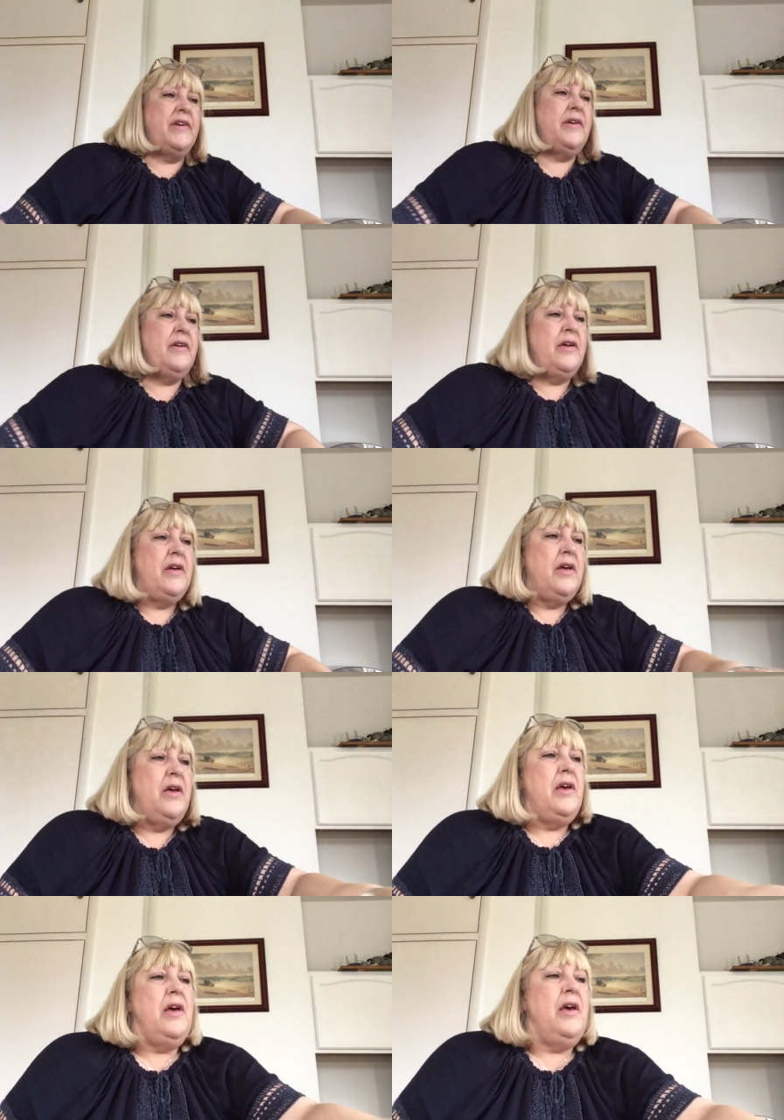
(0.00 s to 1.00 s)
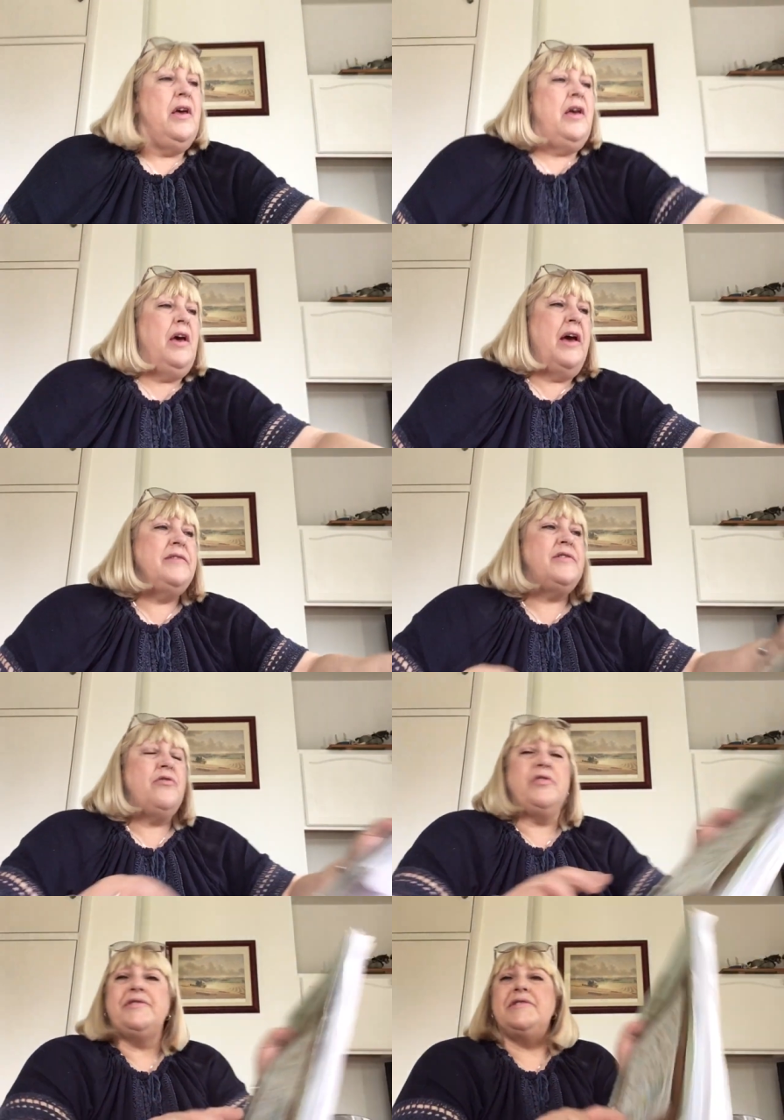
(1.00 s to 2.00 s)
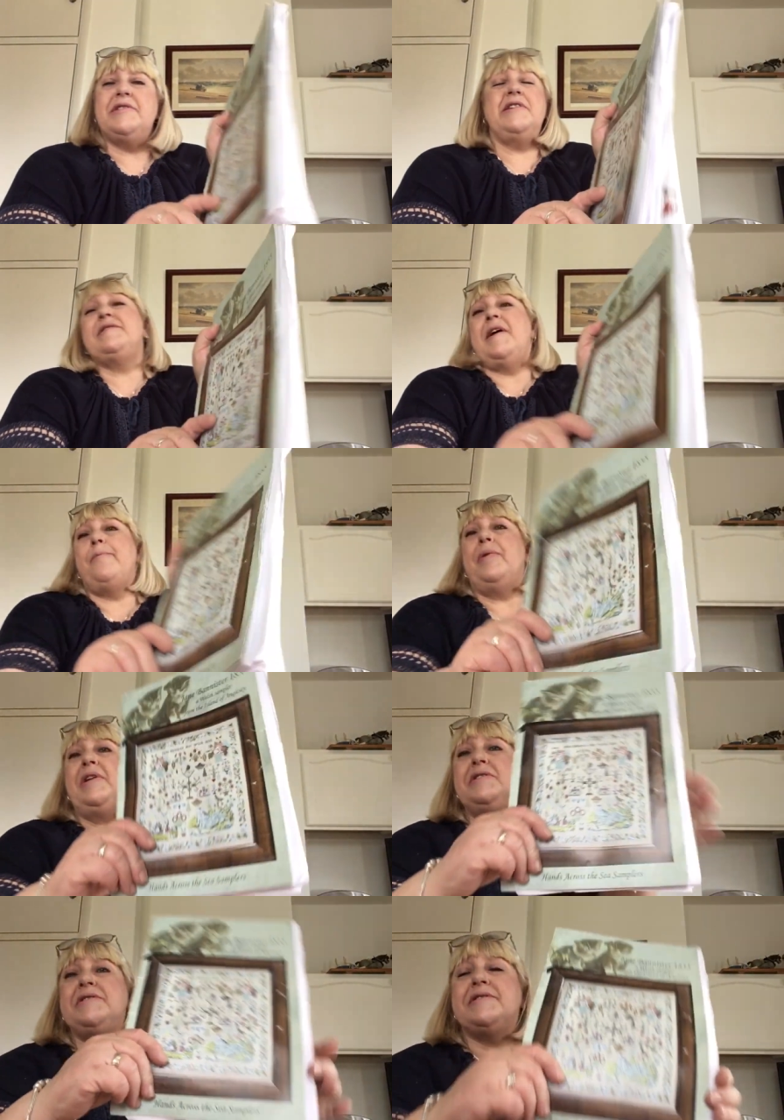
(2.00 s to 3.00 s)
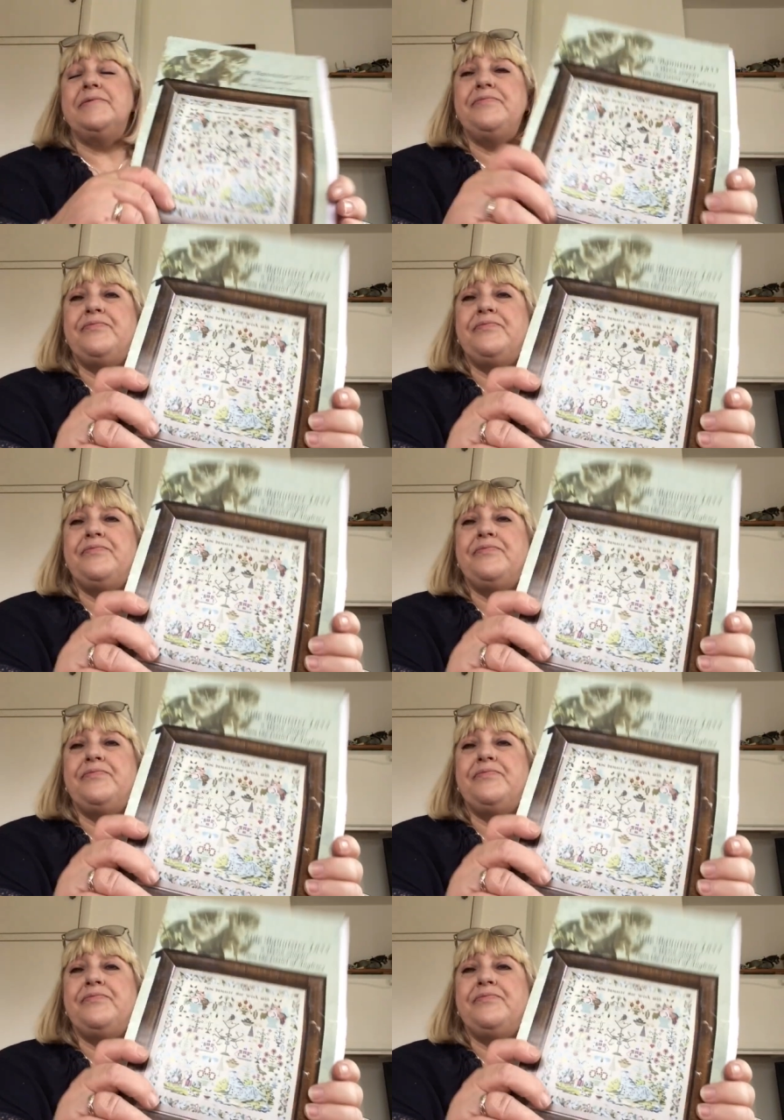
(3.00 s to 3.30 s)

it? Hands across the sea samplers.